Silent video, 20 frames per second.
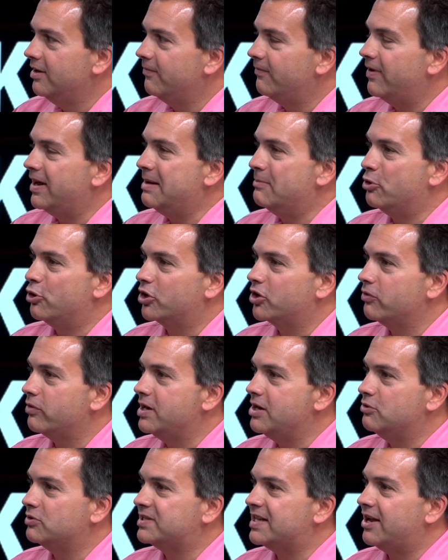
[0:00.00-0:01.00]
Freddie
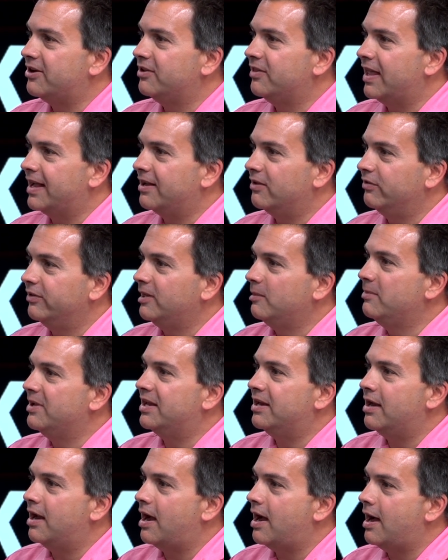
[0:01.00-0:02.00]
Mercury, who sounded like a little
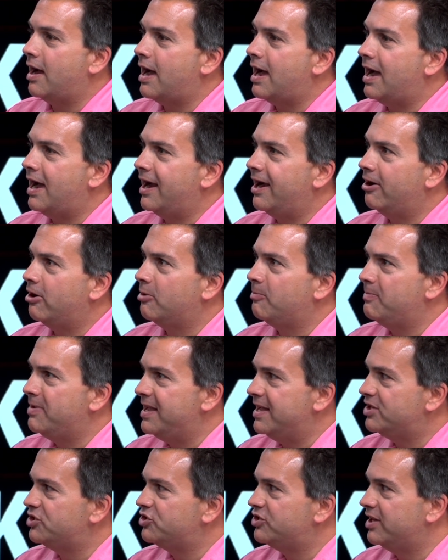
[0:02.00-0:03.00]
bit higher
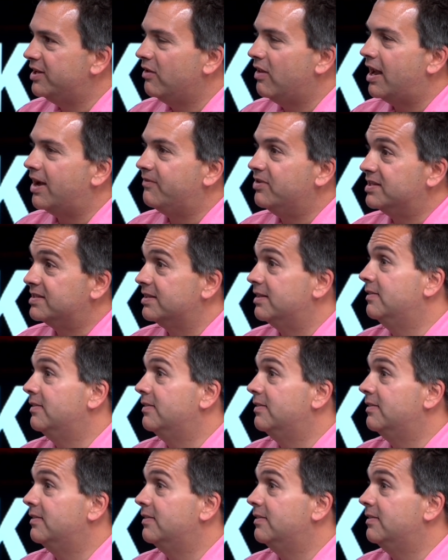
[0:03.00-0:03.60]
pitched in a lot of his,